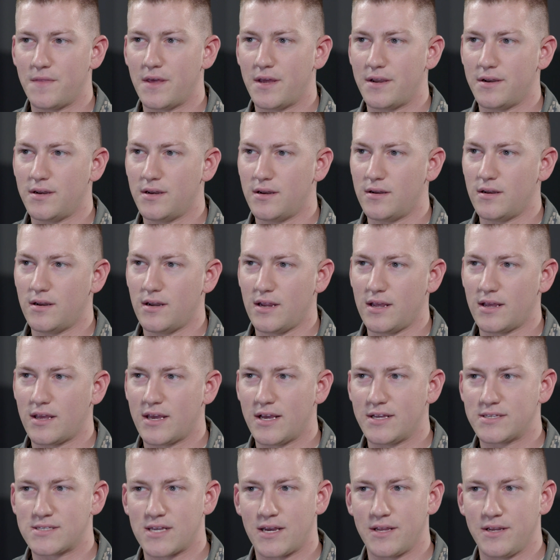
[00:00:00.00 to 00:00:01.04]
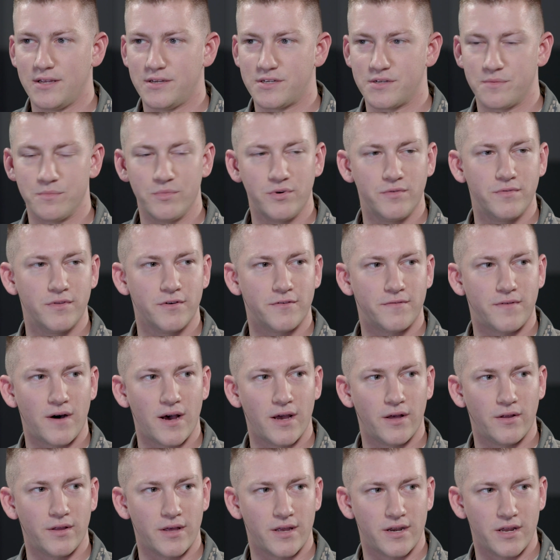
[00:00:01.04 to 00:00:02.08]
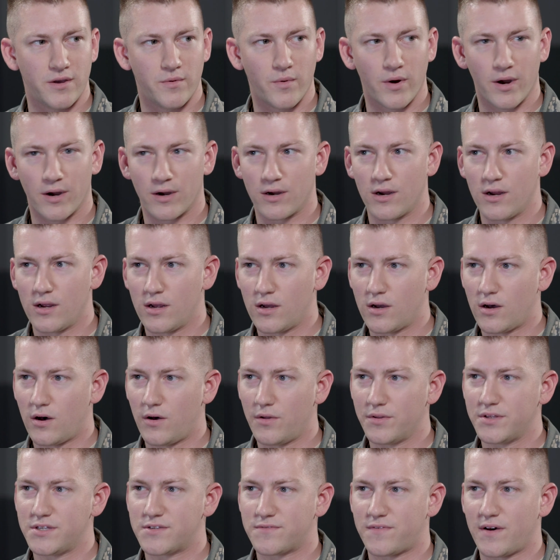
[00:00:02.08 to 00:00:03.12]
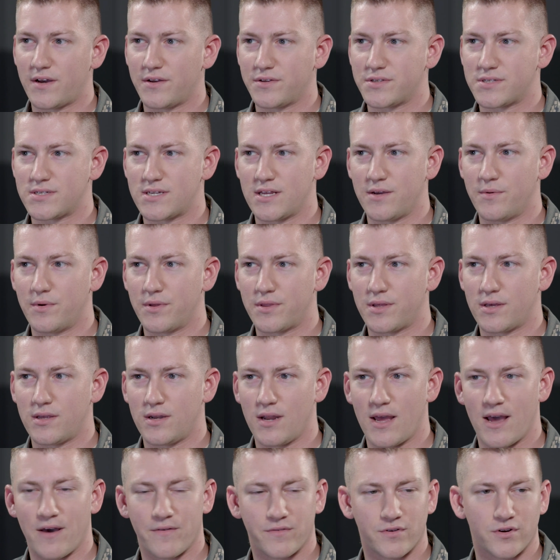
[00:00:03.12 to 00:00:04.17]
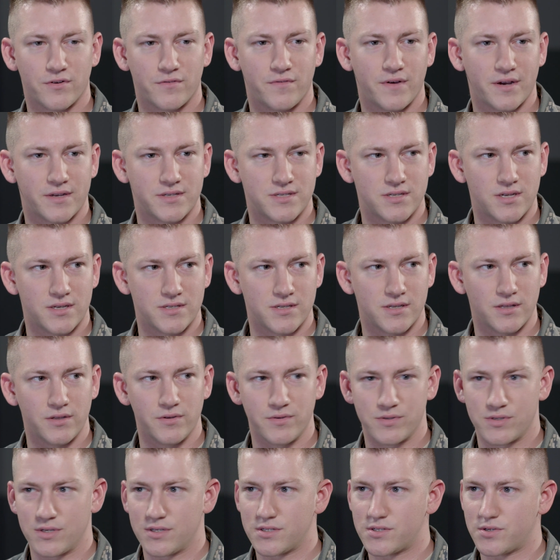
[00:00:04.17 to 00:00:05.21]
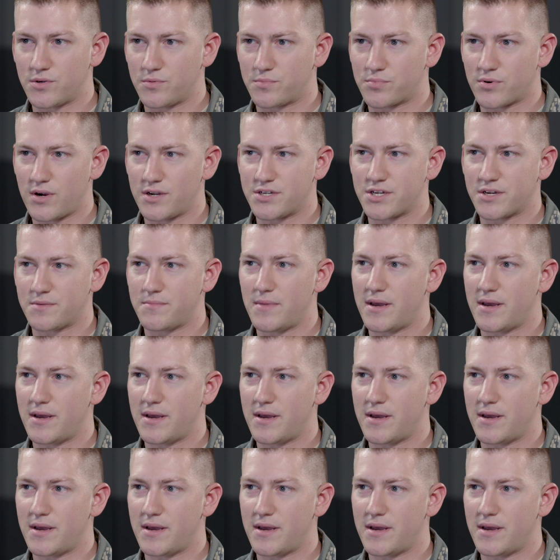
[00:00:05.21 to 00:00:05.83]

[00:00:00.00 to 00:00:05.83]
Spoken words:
that in case I need to move the file anywhere, all these files stay with it. After Effects doesn't lose it. So project